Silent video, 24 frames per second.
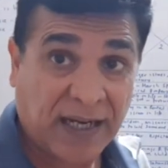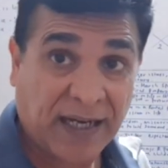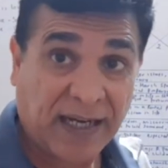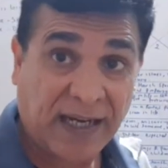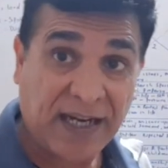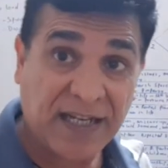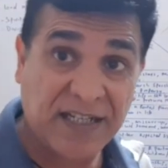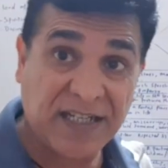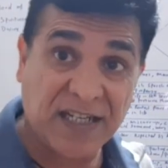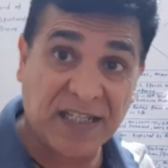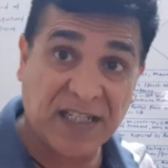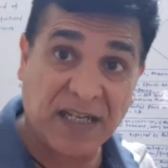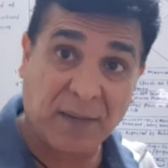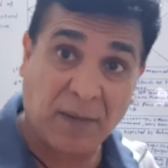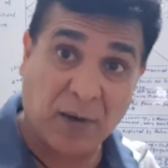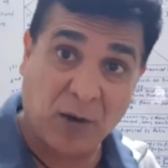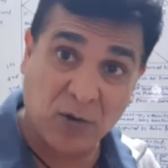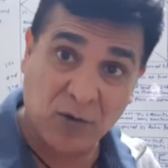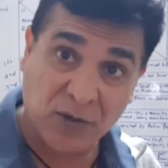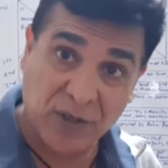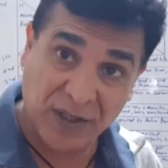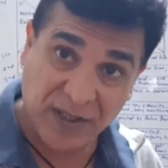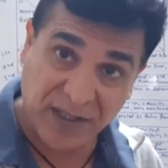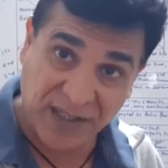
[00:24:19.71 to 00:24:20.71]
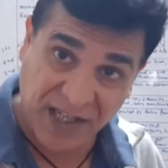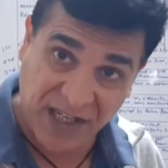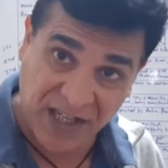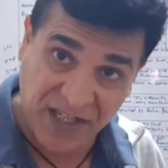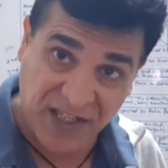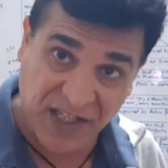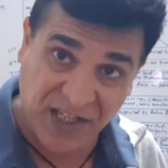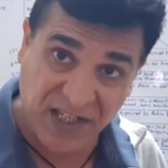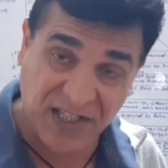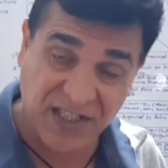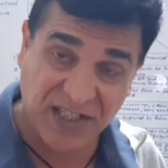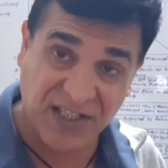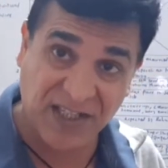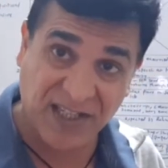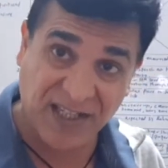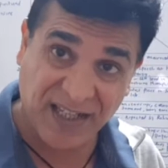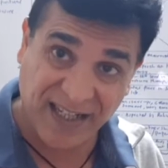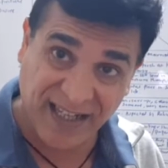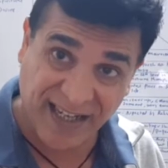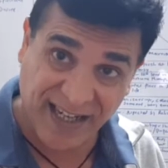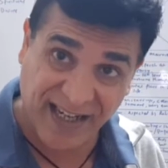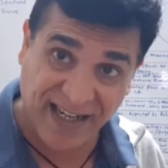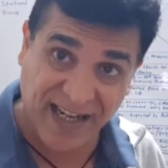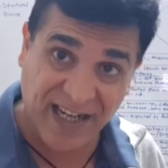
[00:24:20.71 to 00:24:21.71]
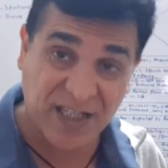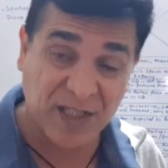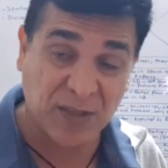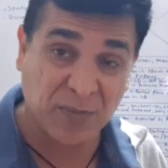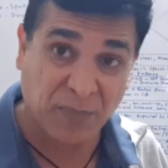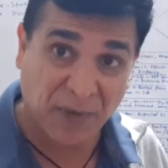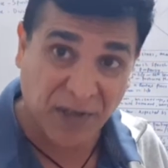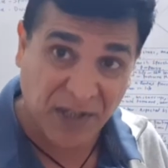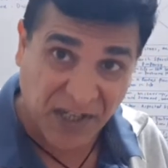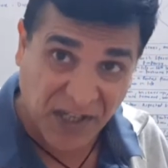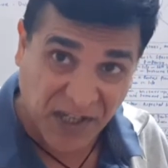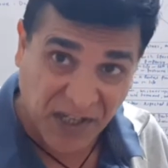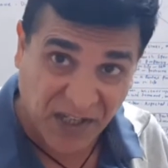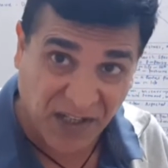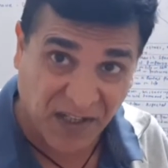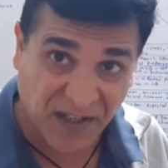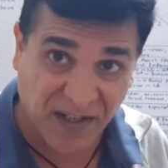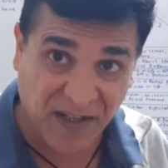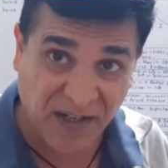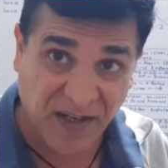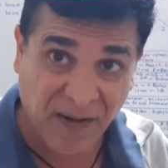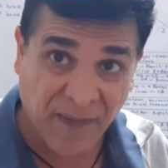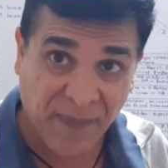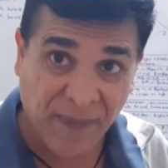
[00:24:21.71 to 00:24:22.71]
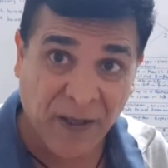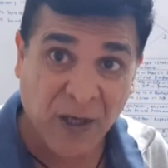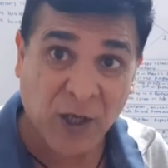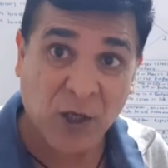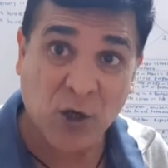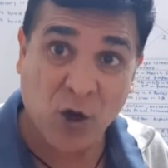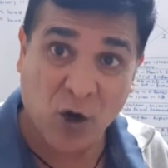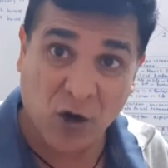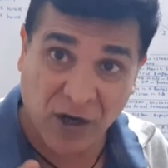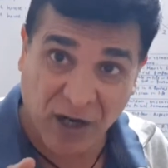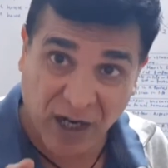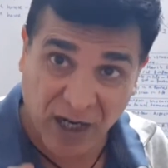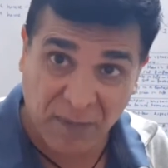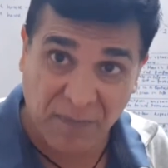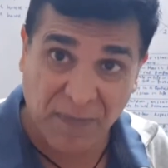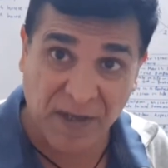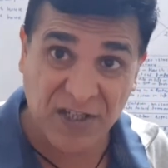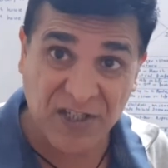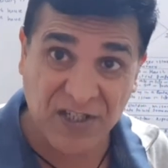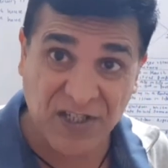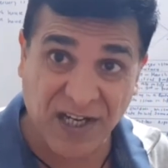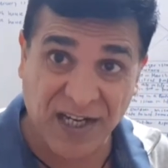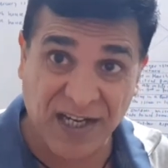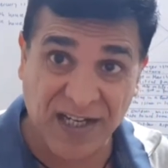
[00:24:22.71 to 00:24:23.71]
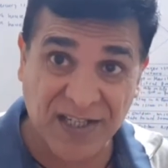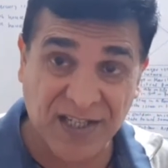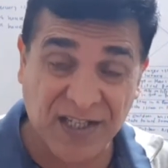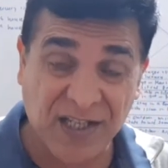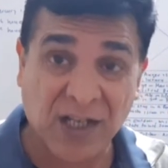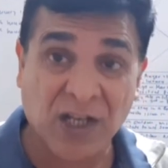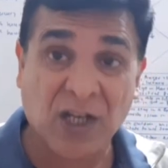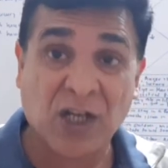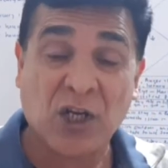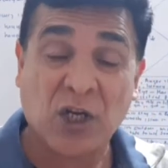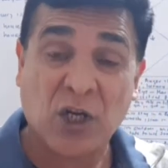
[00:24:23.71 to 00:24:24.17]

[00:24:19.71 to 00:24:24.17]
It is about disease, illness, but here your karma says